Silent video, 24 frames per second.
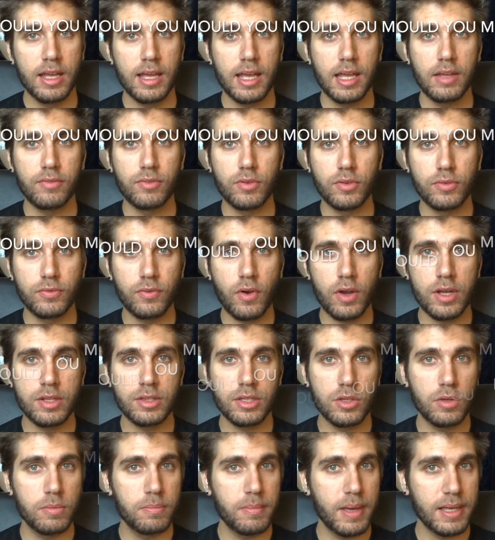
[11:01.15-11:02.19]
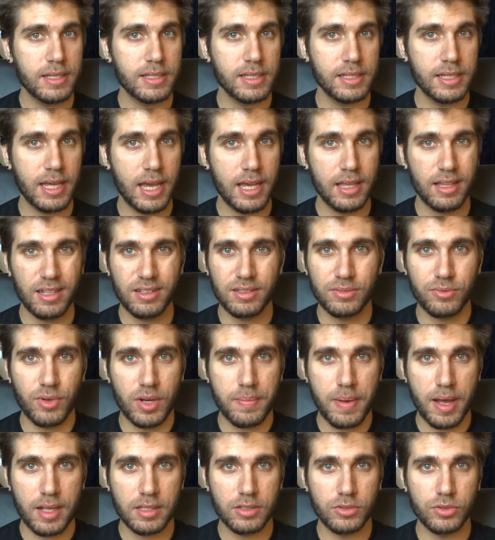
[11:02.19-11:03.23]
If you find that you miss a day, that doesn't really
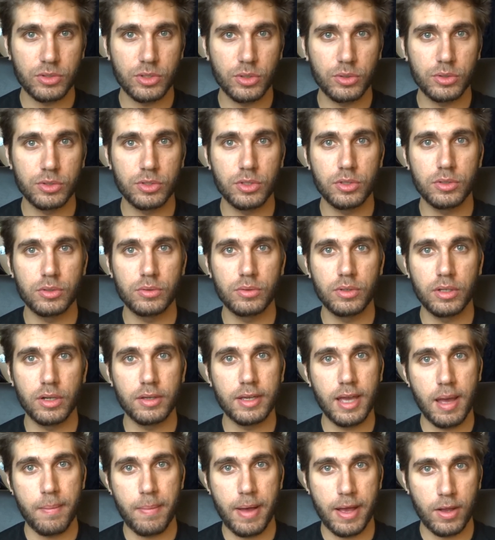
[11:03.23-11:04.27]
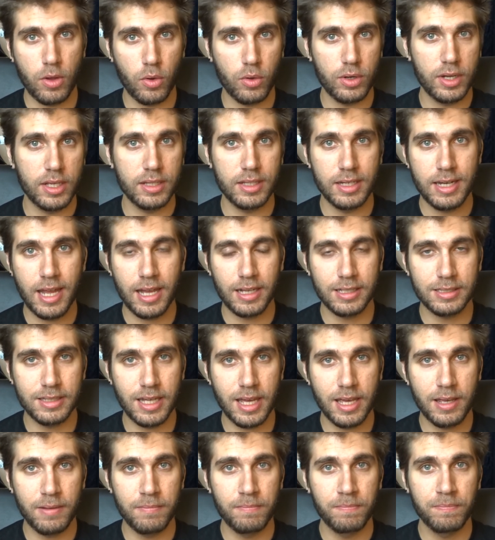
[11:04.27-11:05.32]
matter as long as you get back on it the next
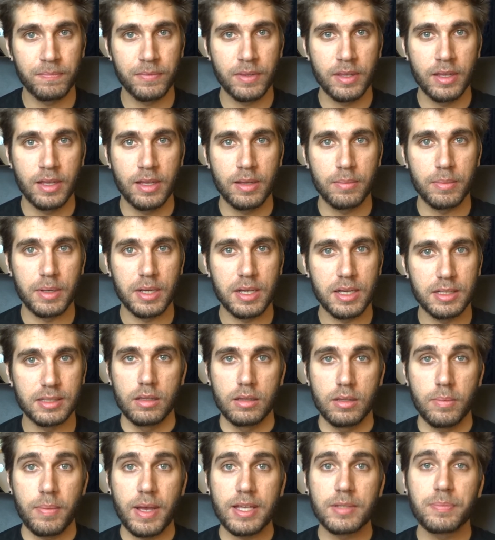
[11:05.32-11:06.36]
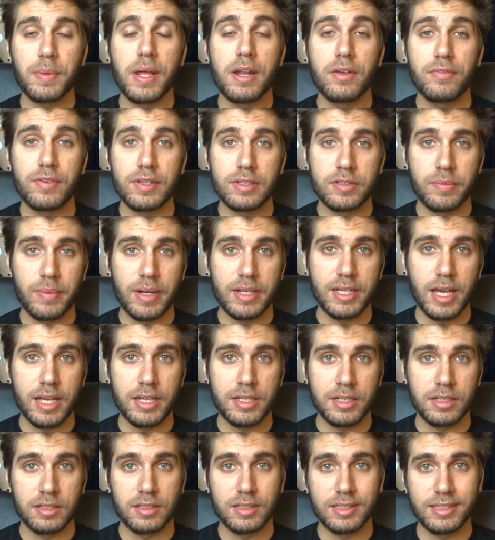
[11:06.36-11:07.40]
day, because the best benefits of
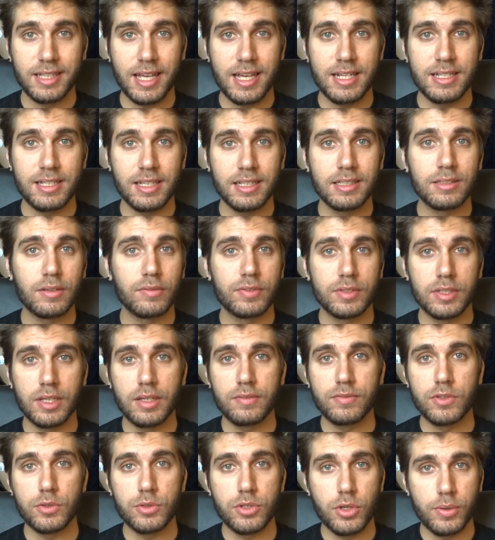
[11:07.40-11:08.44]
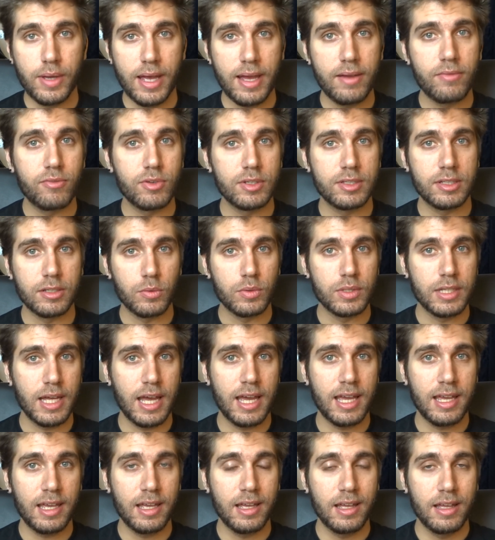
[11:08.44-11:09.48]
meditation, as I said, is obviously if you do it every single
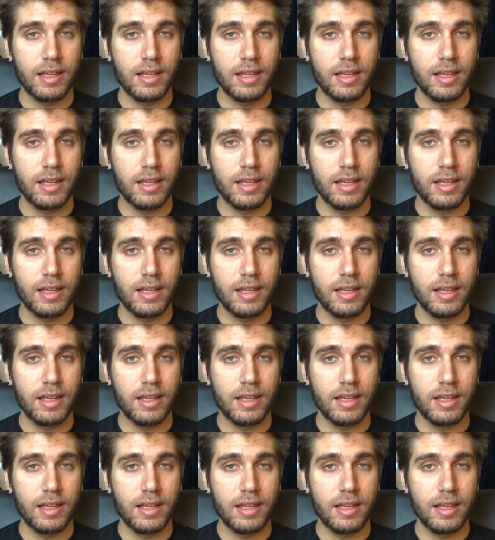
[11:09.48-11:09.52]
day.